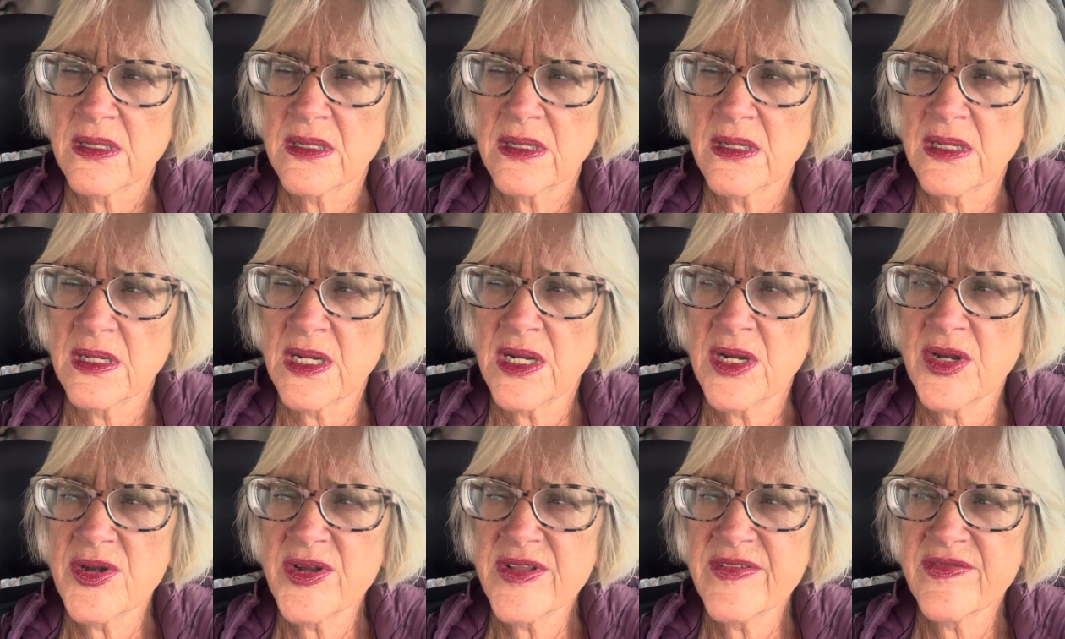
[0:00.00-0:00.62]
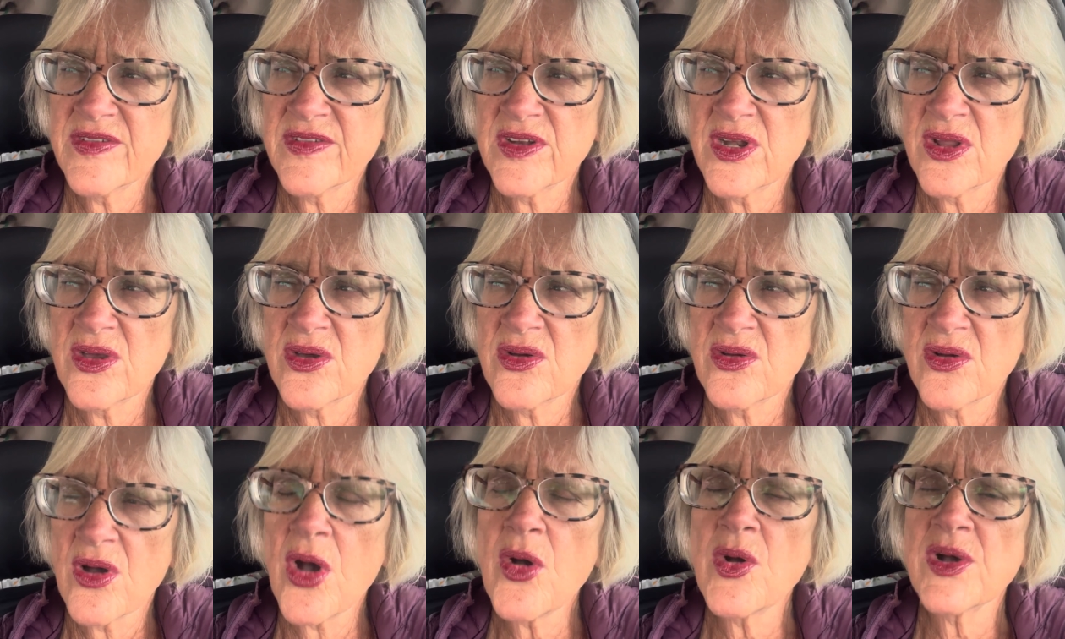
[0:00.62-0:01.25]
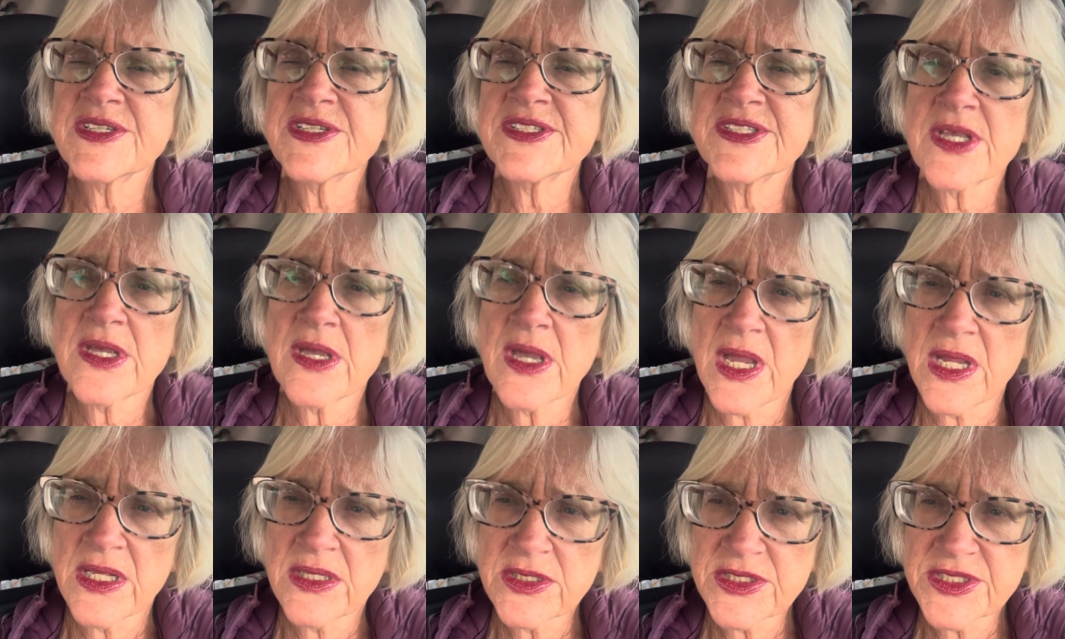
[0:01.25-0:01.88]
I don't even know. Oh, I saw,
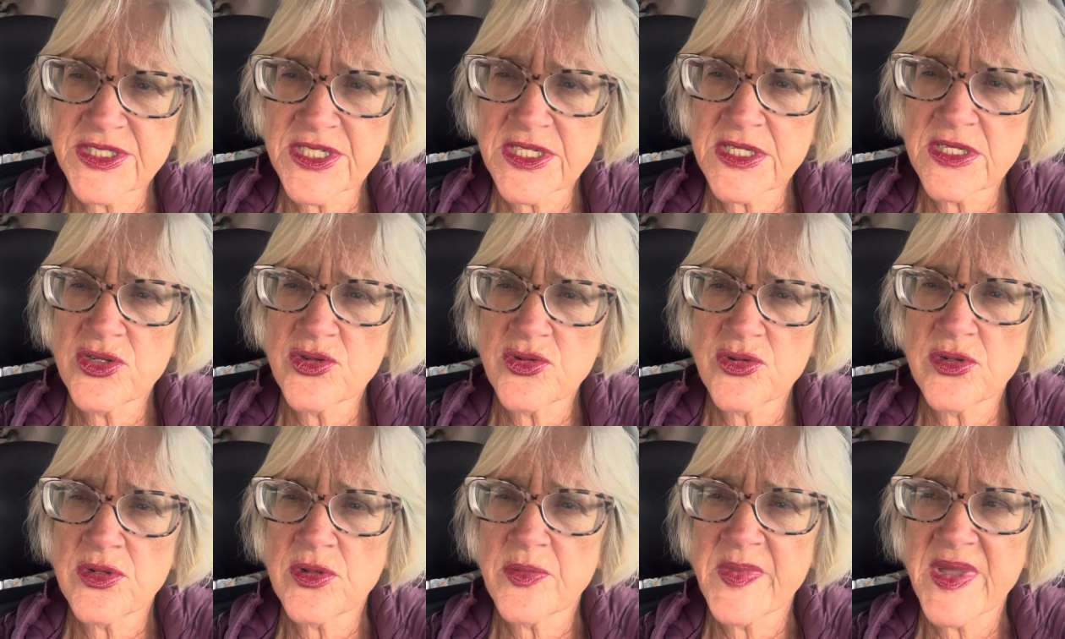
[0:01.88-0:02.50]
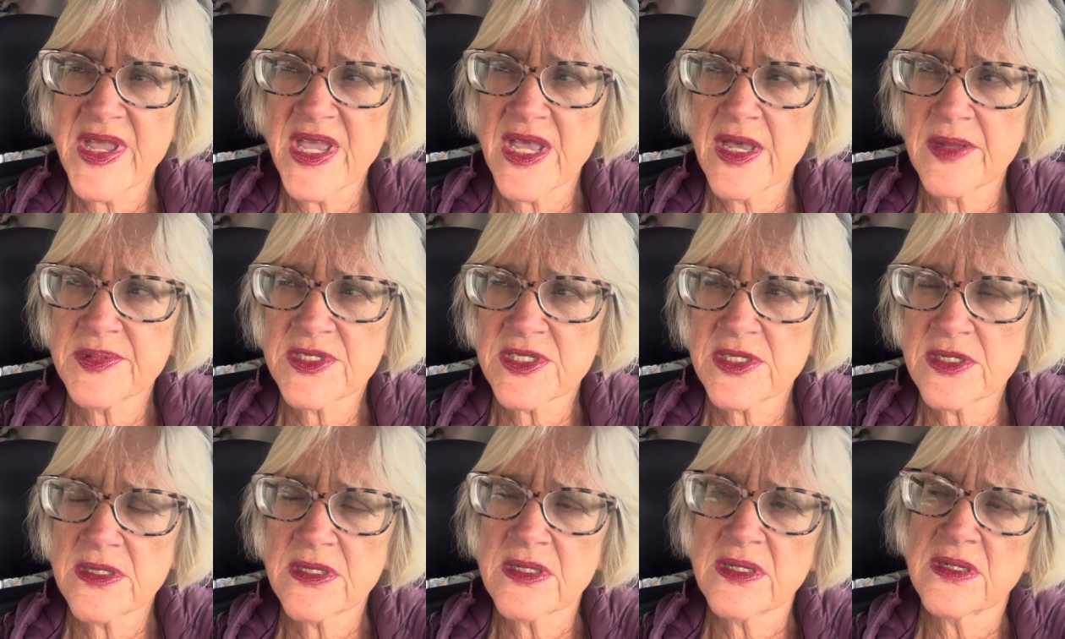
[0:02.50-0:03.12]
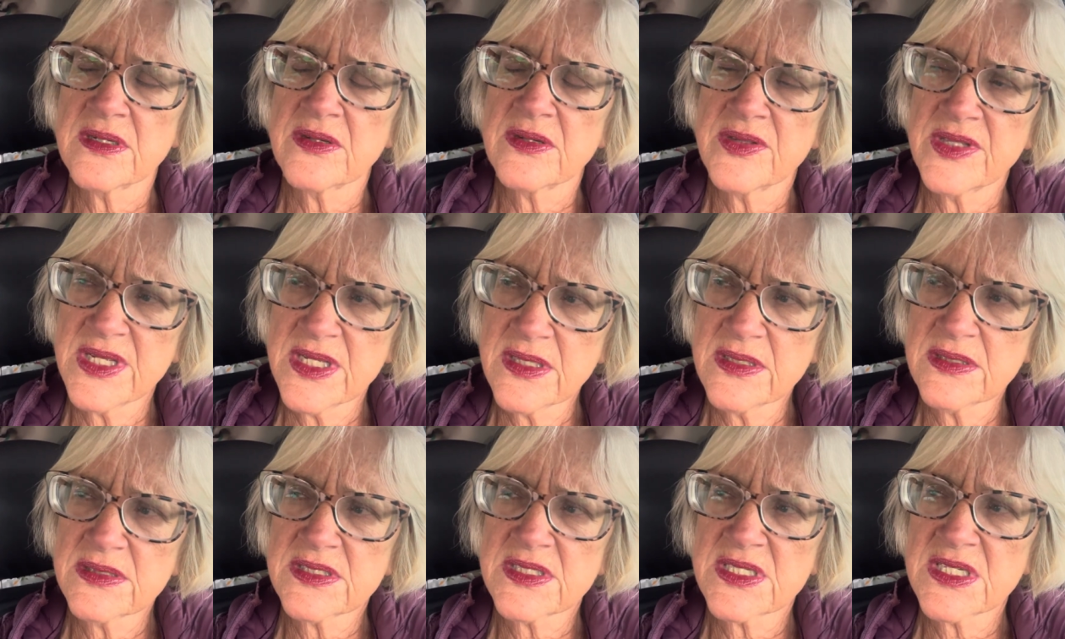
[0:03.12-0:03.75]
I looked on Google Maps and I thought, well, oh, that
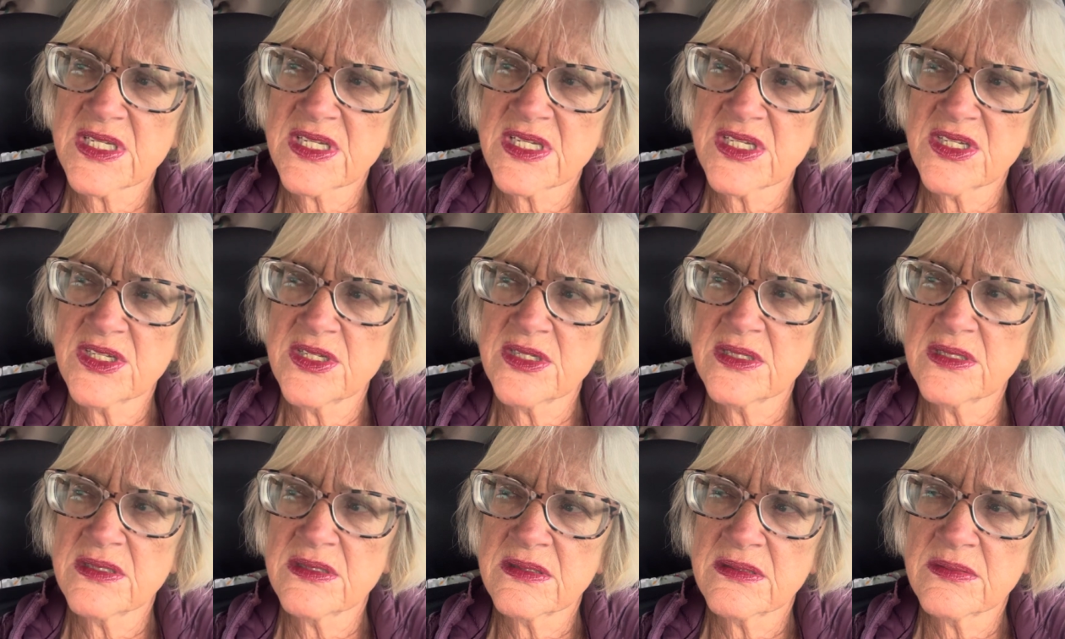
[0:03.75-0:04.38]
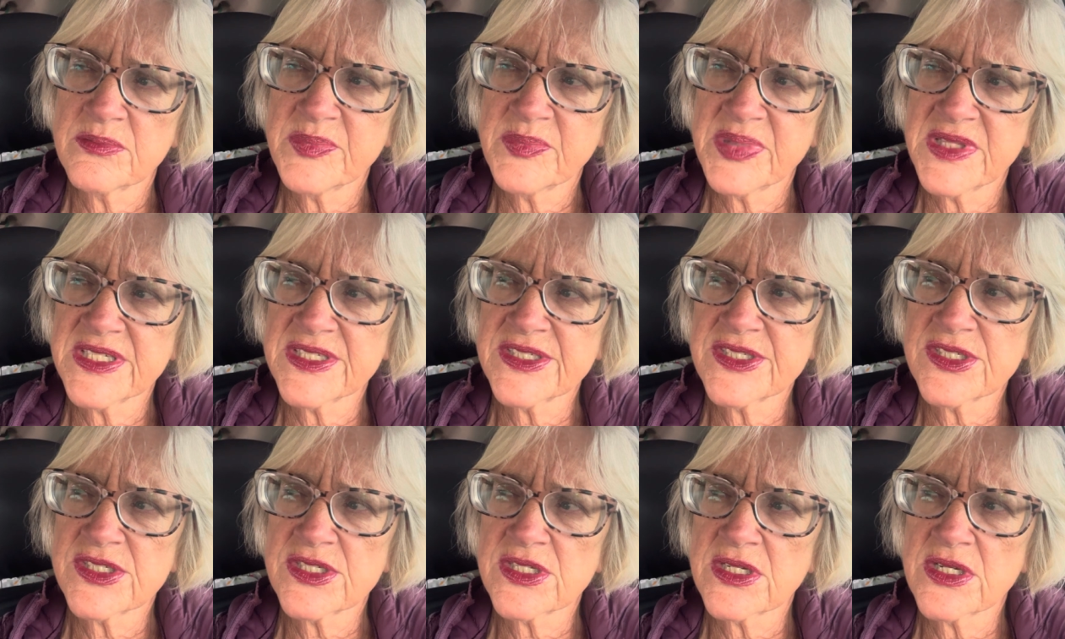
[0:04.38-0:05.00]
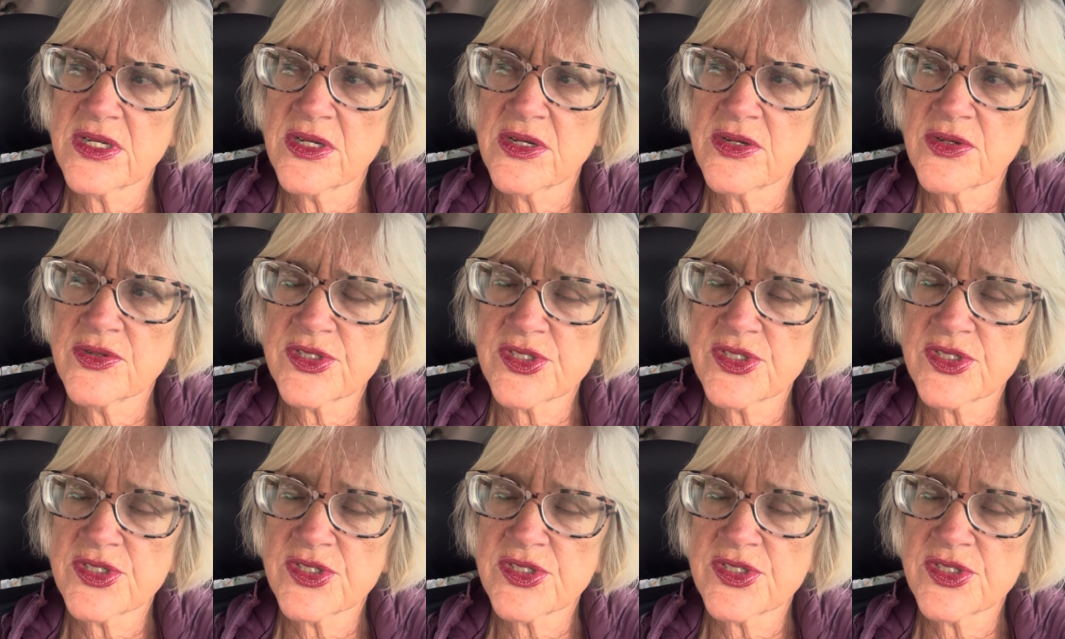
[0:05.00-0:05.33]
looks like a good place to go.